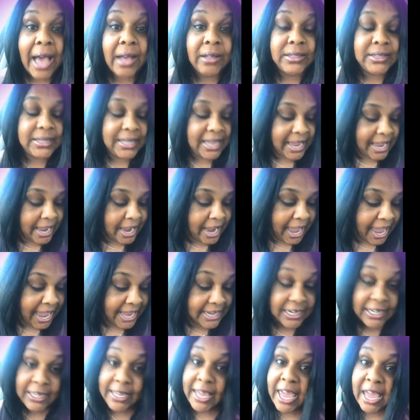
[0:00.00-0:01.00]
out there,
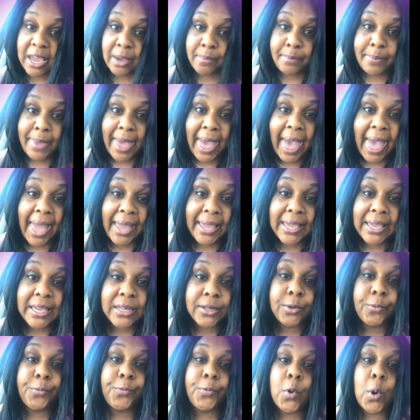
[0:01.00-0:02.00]
and it came back
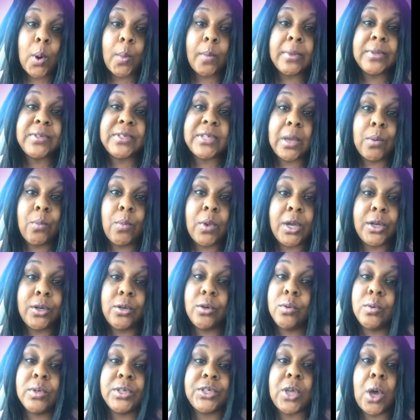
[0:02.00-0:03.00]
in the form of someone
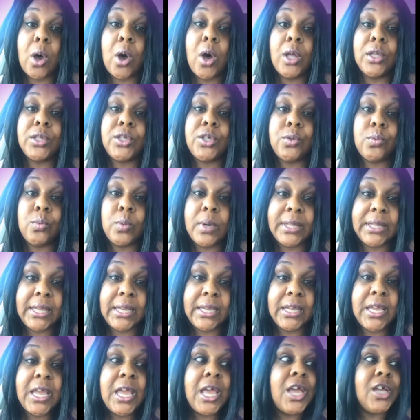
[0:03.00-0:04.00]
who was all too
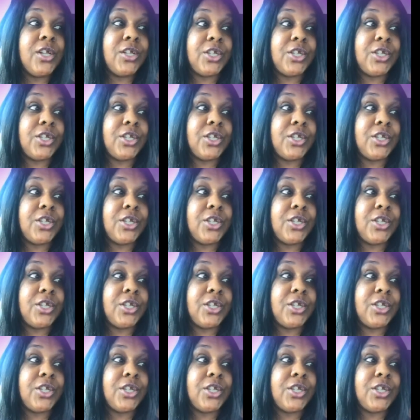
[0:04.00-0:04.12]
willing